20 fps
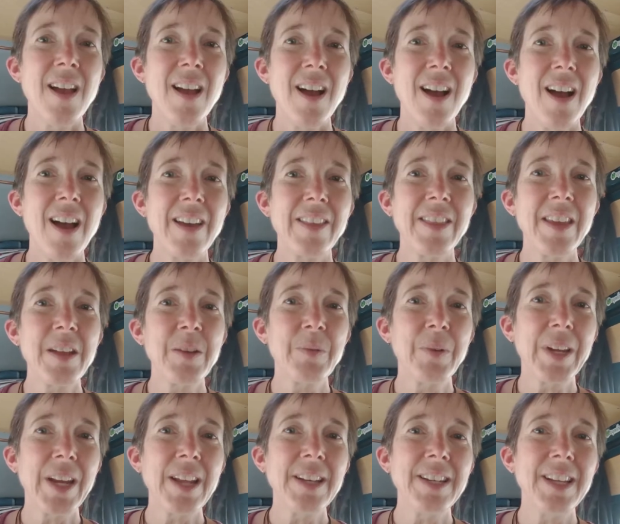I think
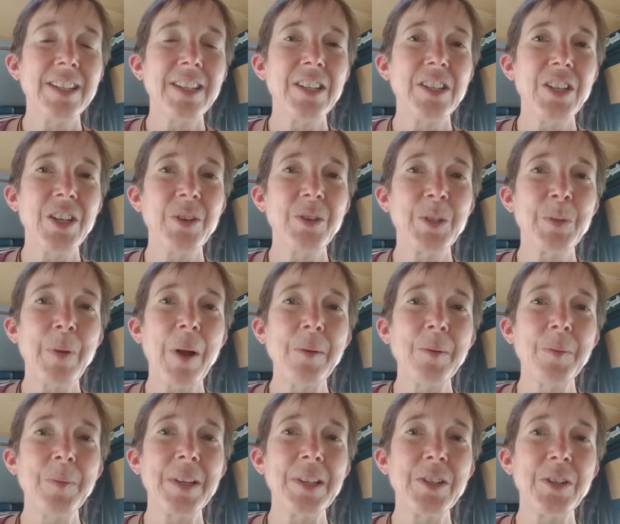what I need to do is
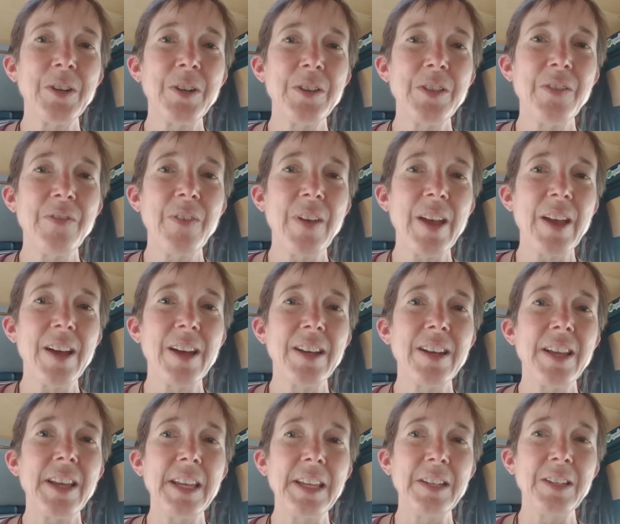probably turn the
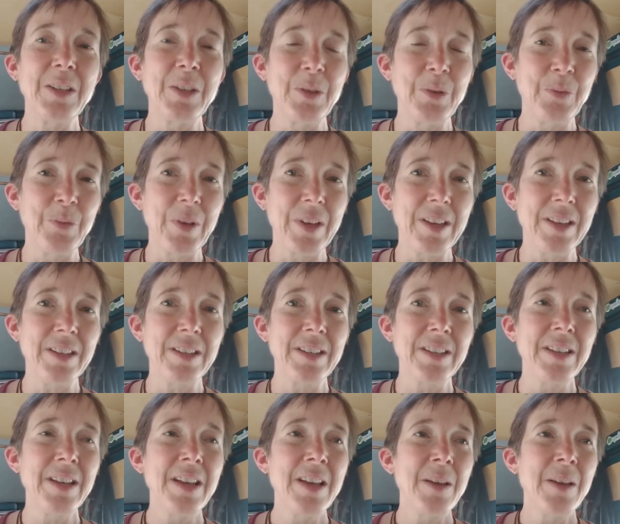van into the wind,